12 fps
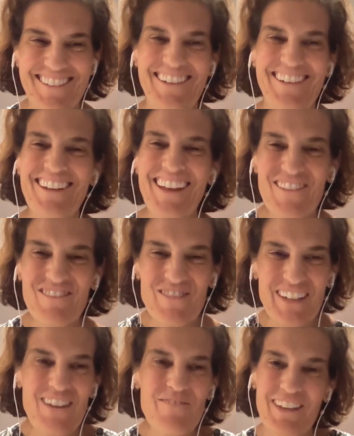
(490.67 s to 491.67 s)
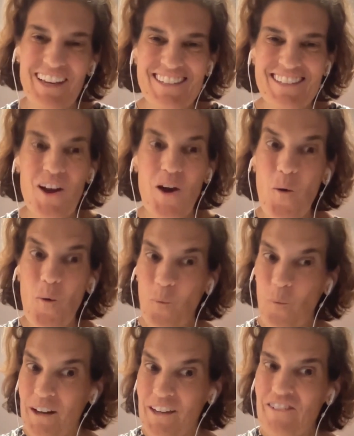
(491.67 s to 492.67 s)
A lot of women come to us
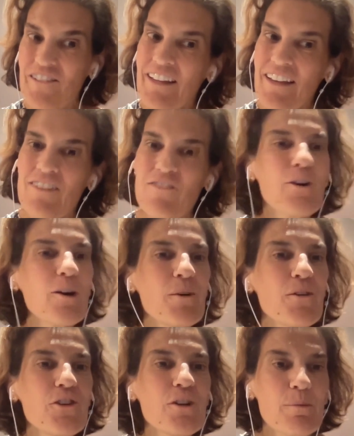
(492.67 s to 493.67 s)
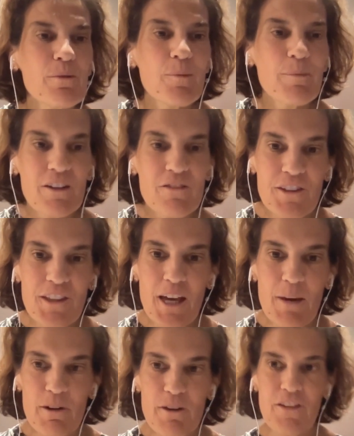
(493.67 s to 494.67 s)
wondering if hormones are appropriate for
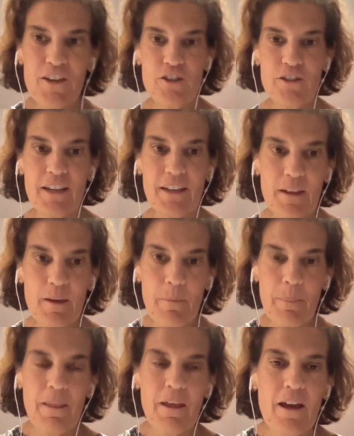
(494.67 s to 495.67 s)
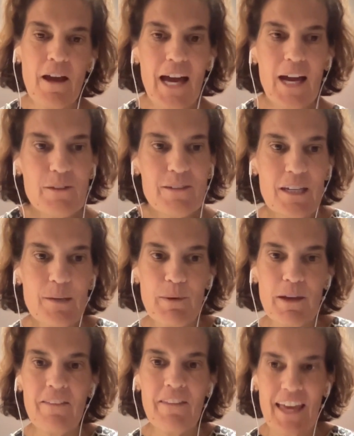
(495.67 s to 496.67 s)
them or if they should take them. I would say
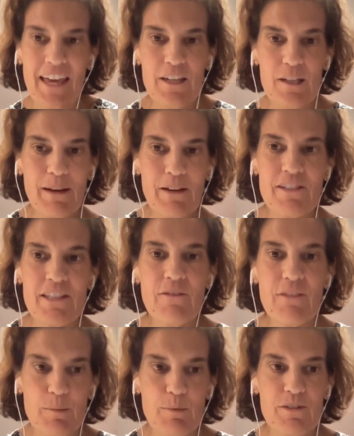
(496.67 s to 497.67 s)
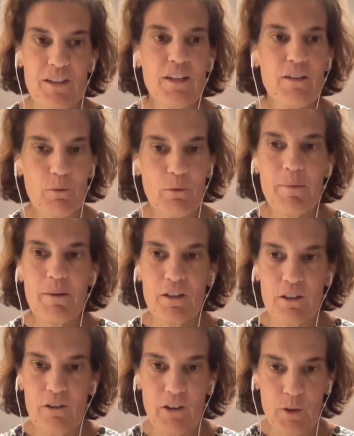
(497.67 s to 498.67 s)
in the end, about 70% of the
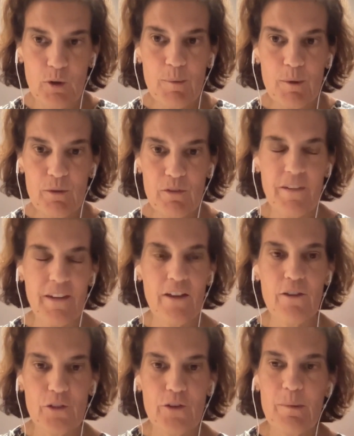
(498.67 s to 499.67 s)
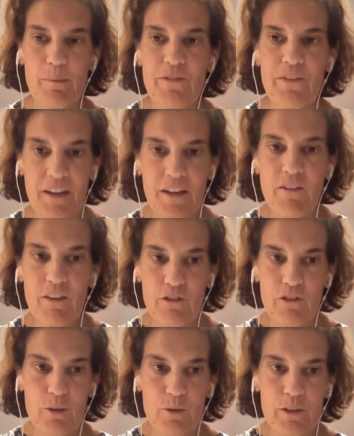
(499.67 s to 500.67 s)
women are on hormones and the other 30% have other
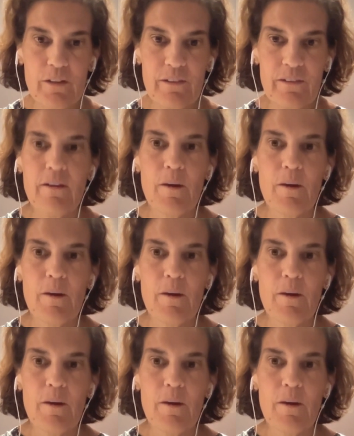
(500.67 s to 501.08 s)
solutions.